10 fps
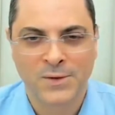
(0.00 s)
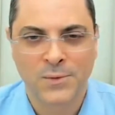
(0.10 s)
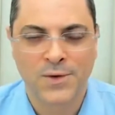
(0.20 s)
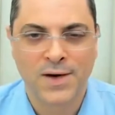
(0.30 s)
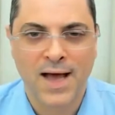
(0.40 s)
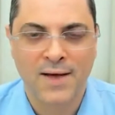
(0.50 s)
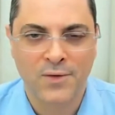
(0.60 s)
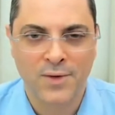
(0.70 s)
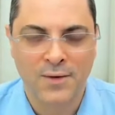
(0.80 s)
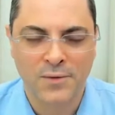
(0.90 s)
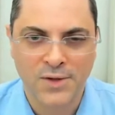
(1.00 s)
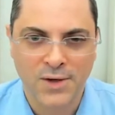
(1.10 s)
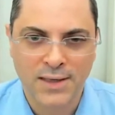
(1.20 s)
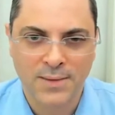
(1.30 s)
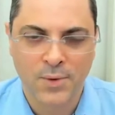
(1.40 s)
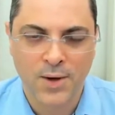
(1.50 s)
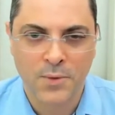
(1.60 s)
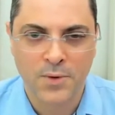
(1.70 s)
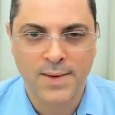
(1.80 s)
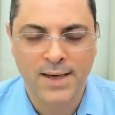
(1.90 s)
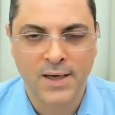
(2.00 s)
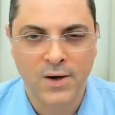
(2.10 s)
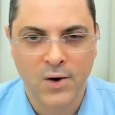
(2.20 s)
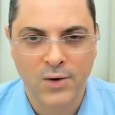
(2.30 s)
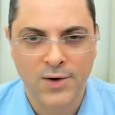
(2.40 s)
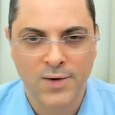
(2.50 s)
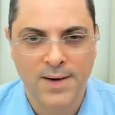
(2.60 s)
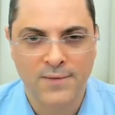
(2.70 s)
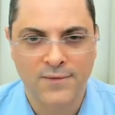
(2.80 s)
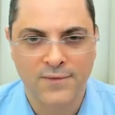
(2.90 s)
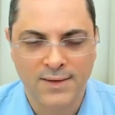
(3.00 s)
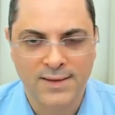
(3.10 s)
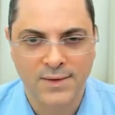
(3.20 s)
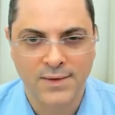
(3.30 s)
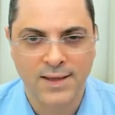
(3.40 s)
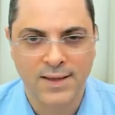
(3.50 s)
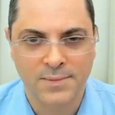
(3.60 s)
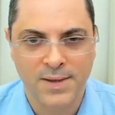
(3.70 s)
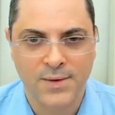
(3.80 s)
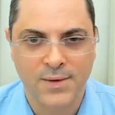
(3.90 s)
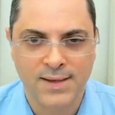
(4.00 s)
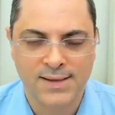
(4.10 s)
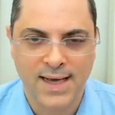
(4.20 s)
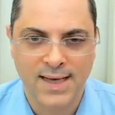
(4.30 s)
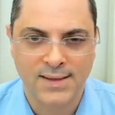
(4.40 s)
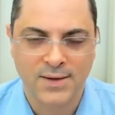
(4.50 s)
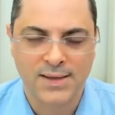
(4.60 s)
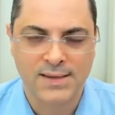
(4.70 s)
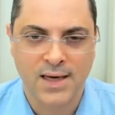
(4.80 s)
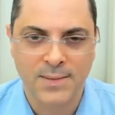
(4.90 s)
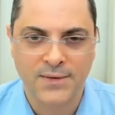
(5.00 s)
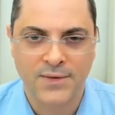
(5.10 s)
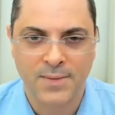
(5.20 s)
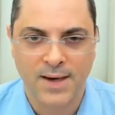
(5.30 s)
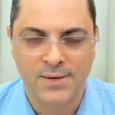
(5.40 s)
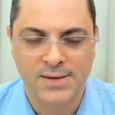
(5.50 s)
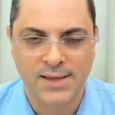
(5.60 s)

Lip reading: Well, there you have it, Raoul. Returning to the point we were making earlier about volatility in Bitcoin as an asset class coming from Michael